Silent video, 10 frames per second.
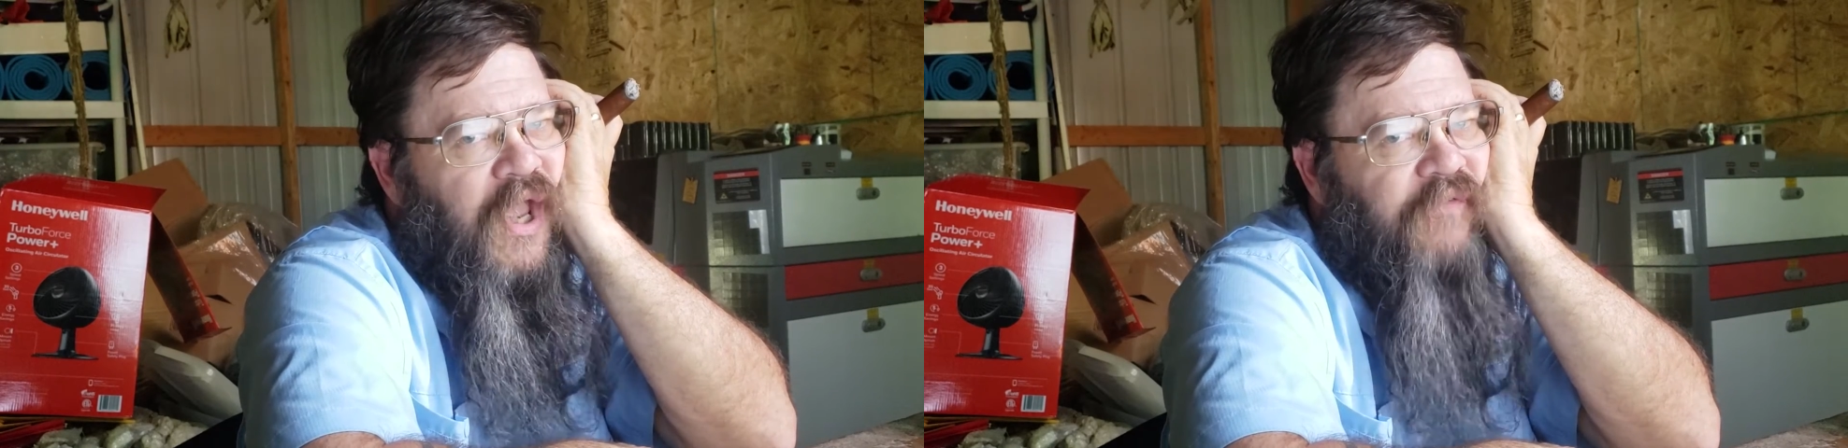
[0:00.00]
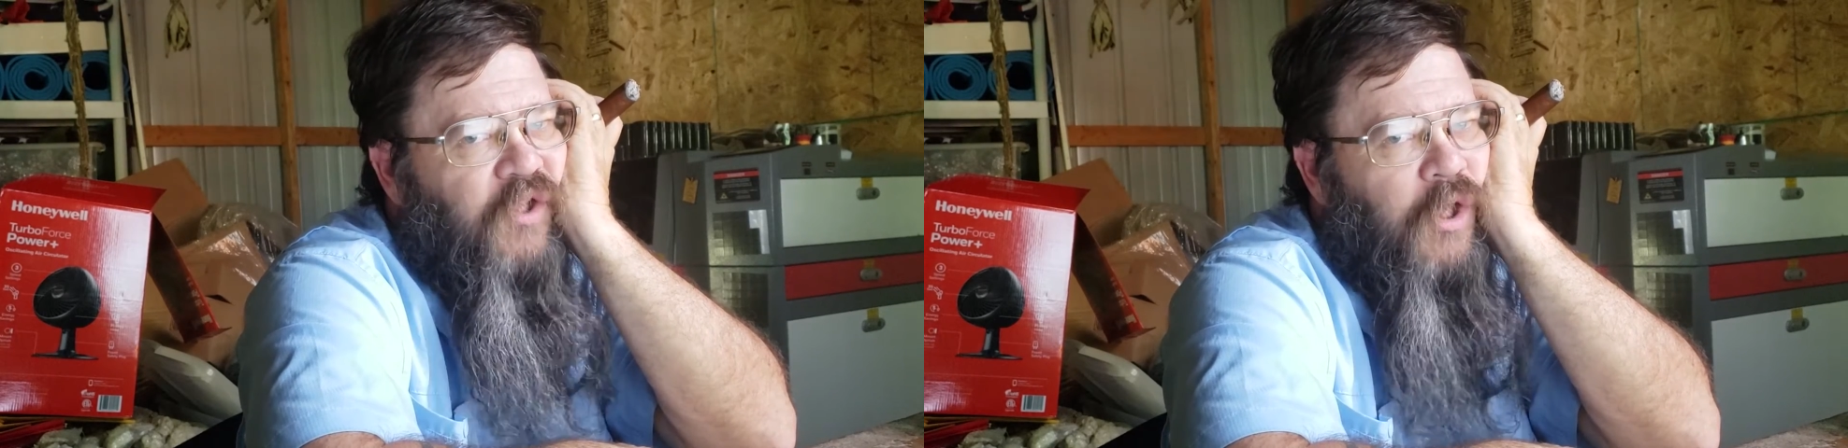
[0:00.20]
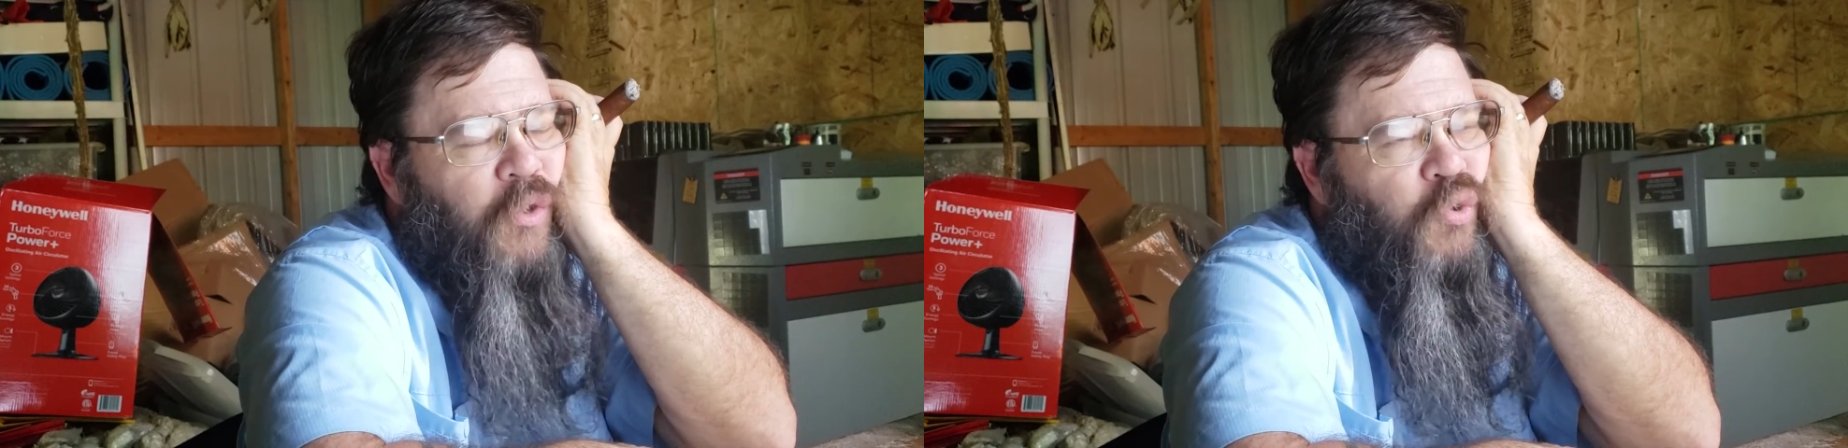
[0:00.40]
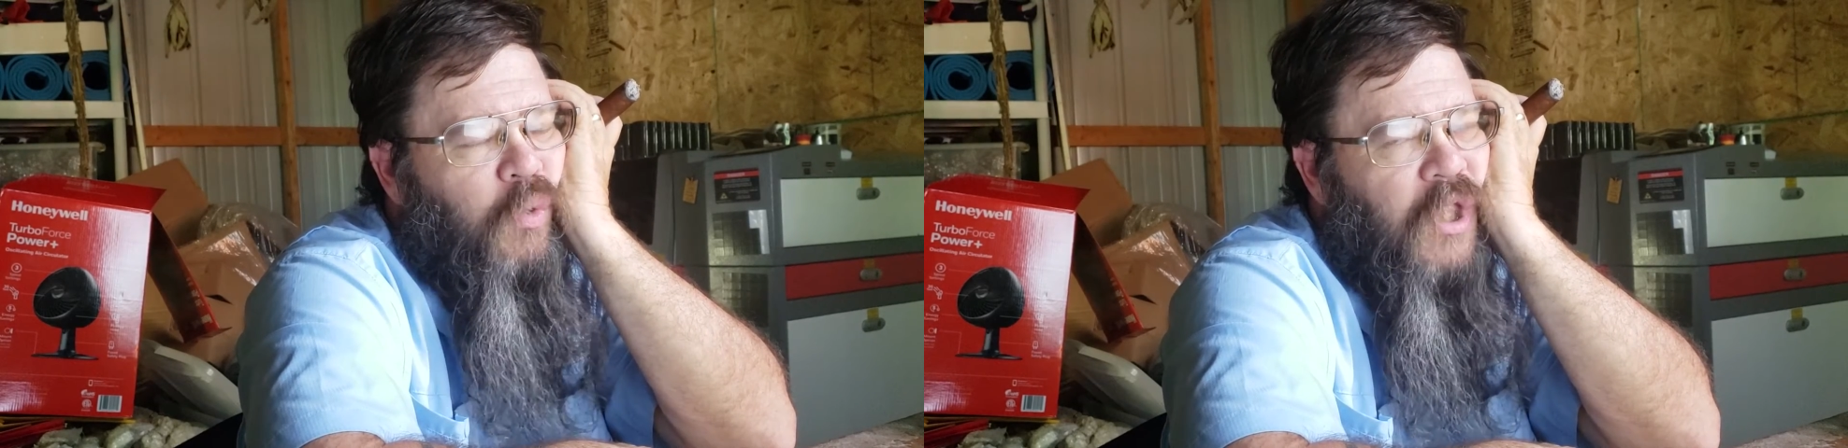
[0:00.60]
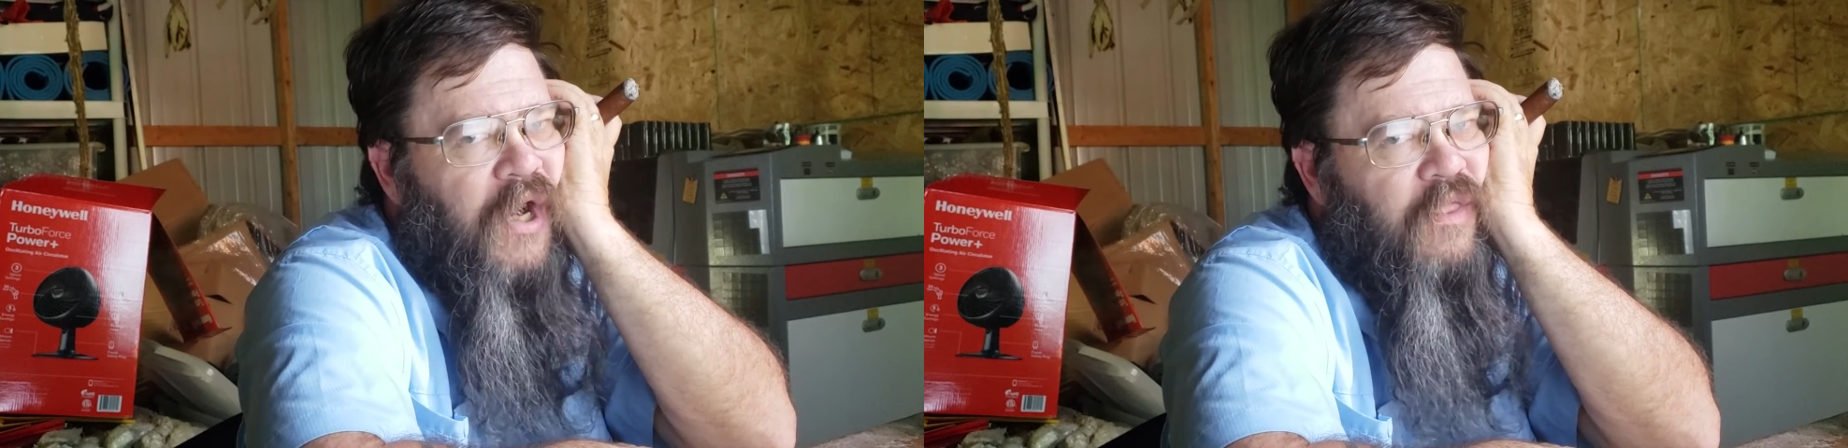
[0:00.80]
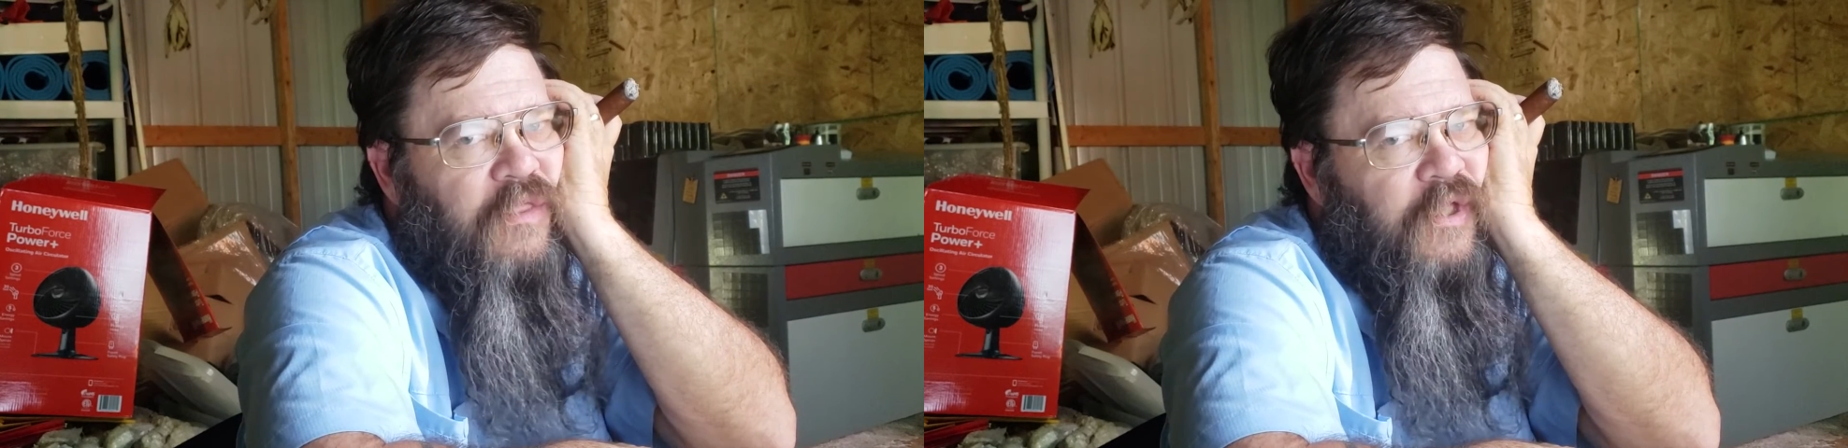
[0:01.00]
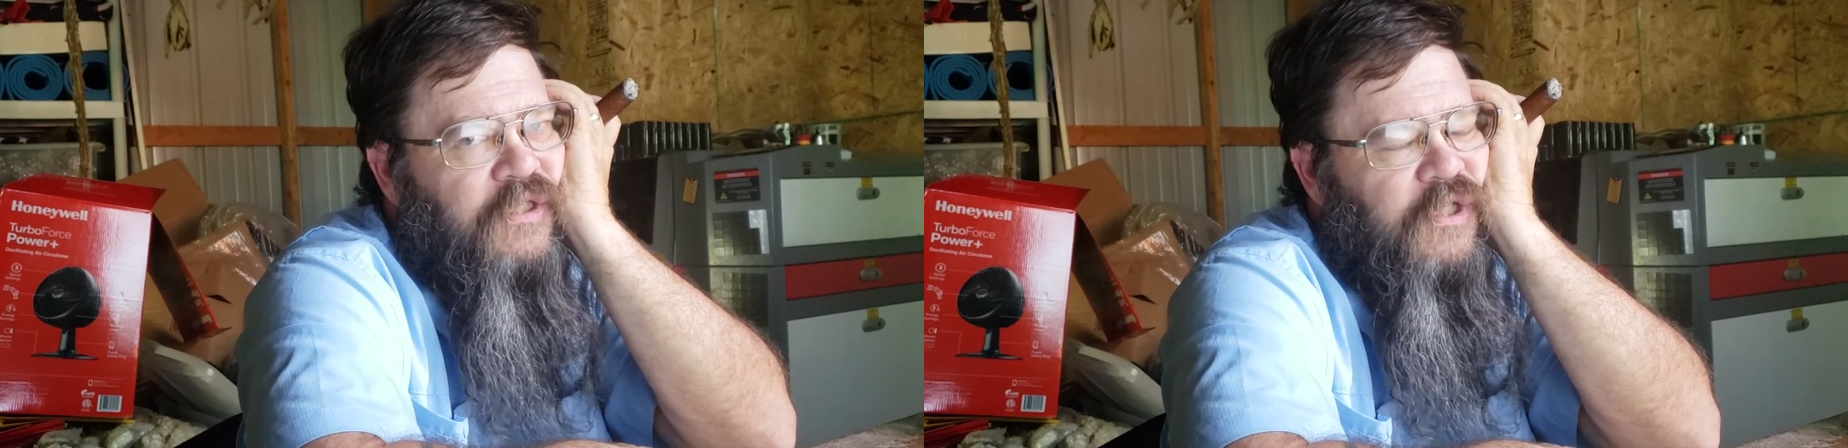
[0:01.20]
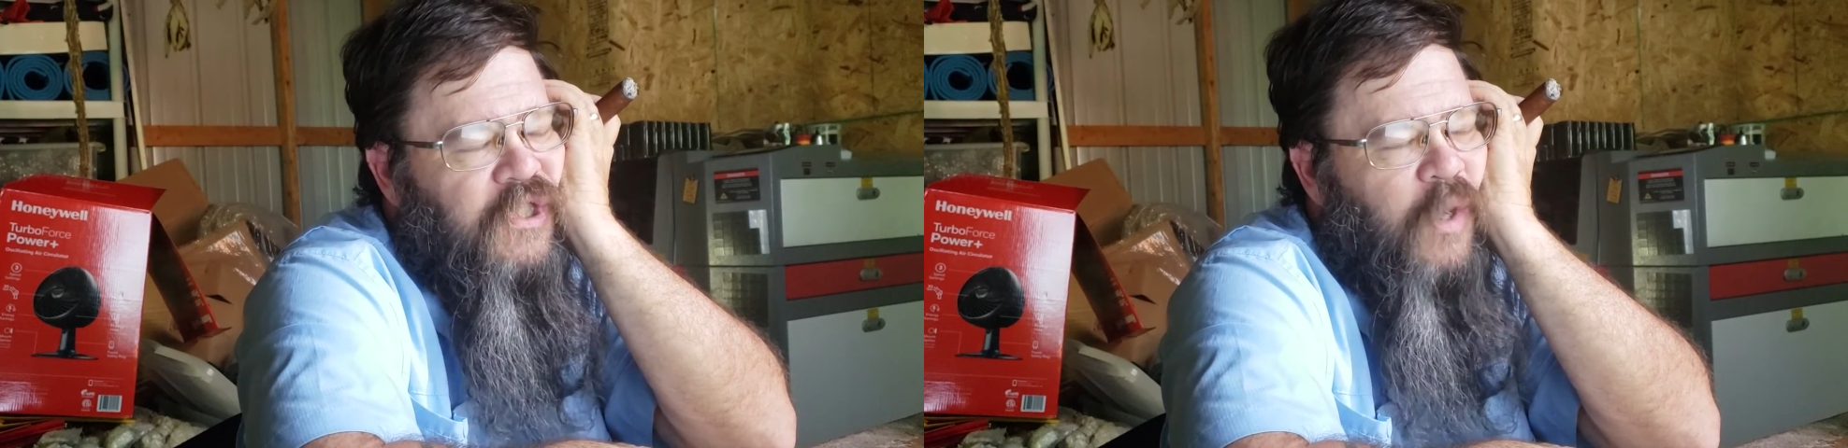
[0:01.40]
to have to go through a lot of the
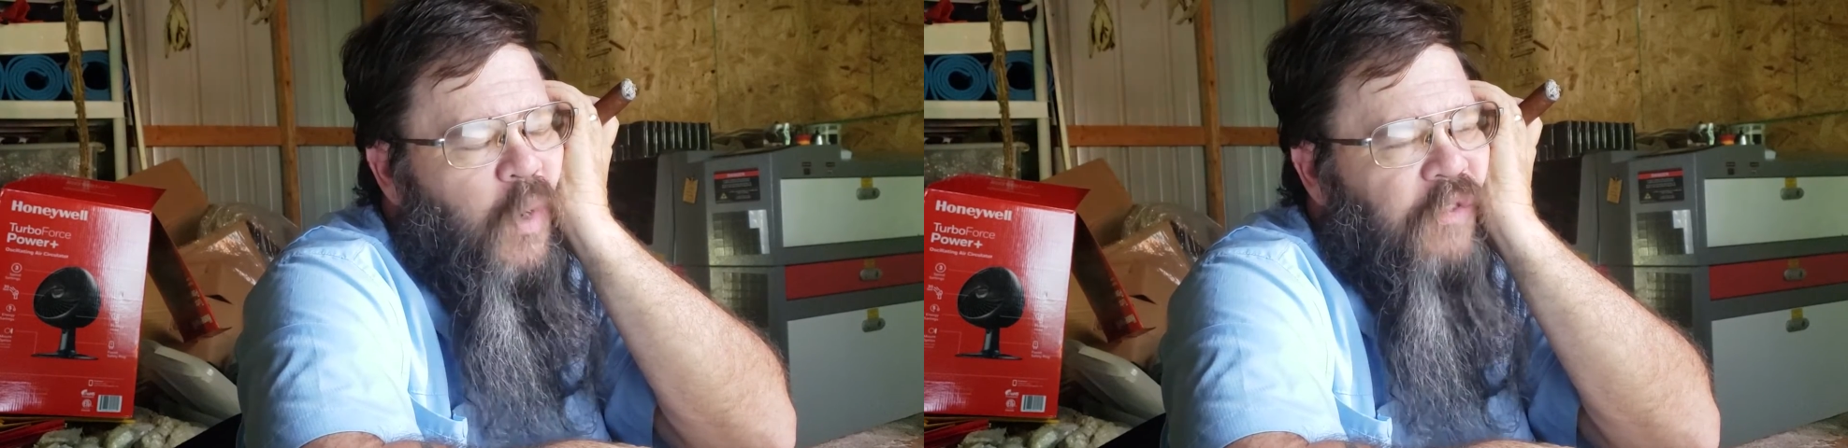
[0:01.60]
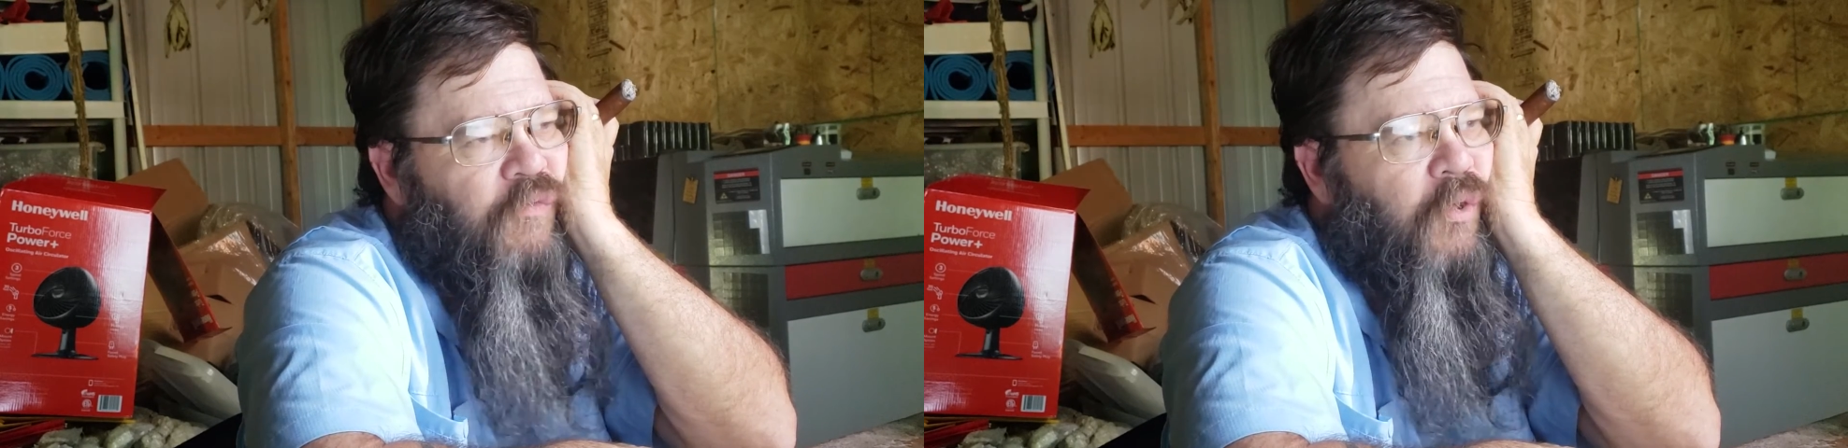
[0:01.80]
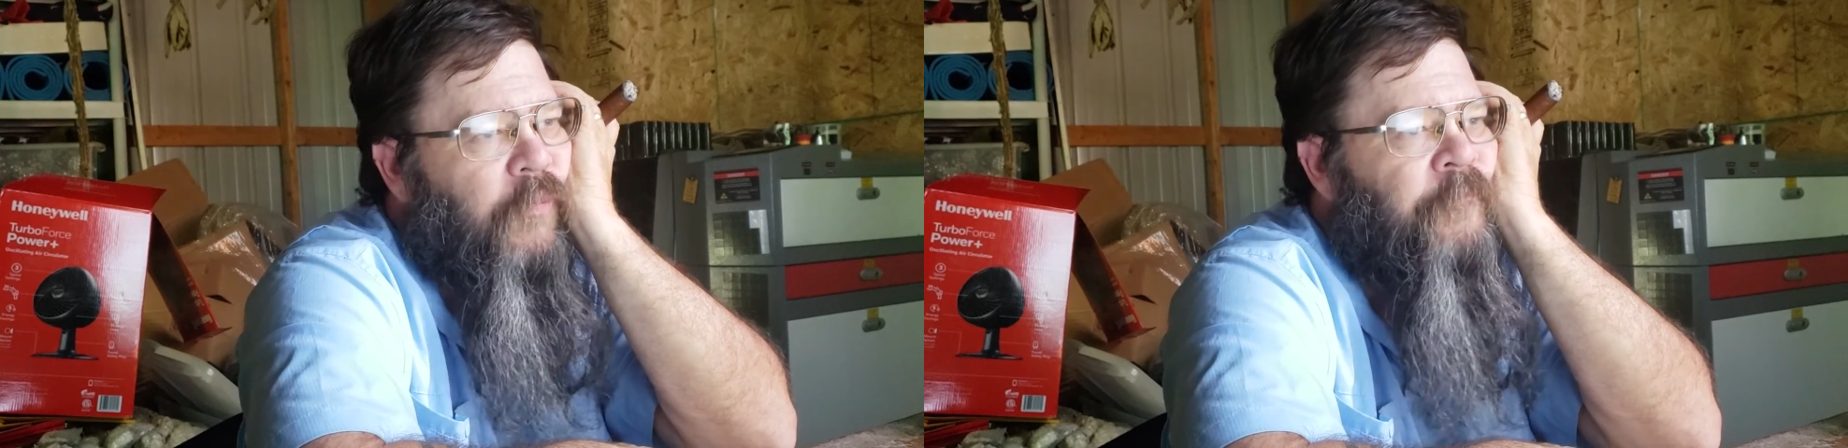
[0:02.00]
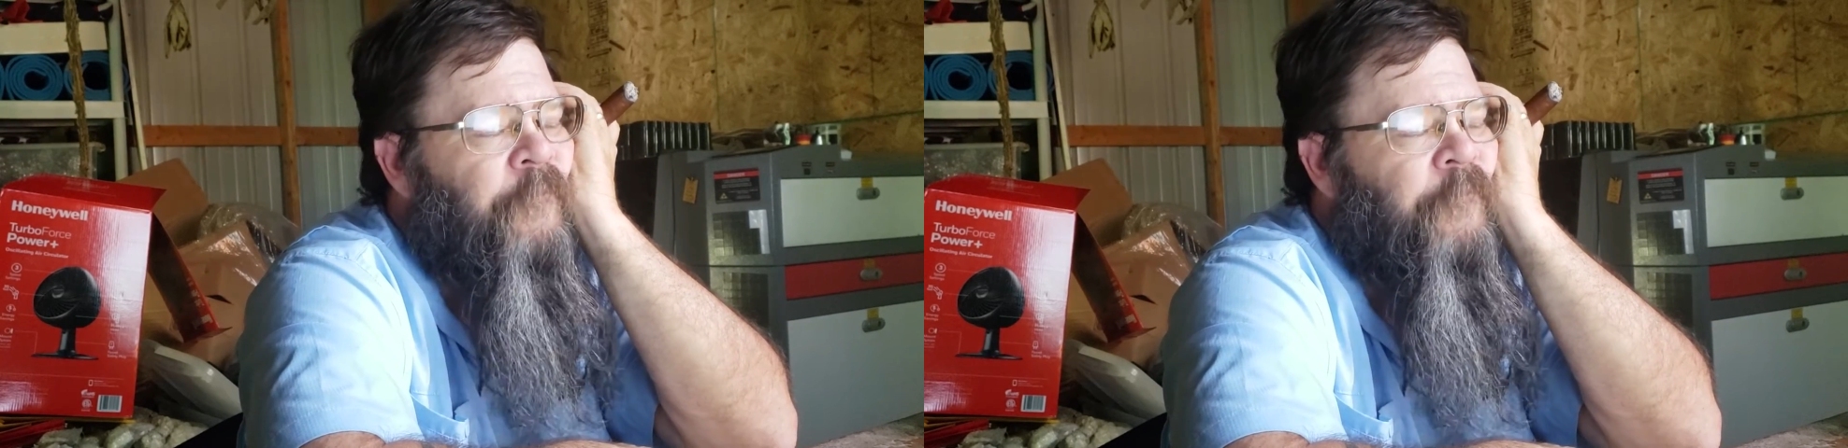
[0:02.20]
things that they went through.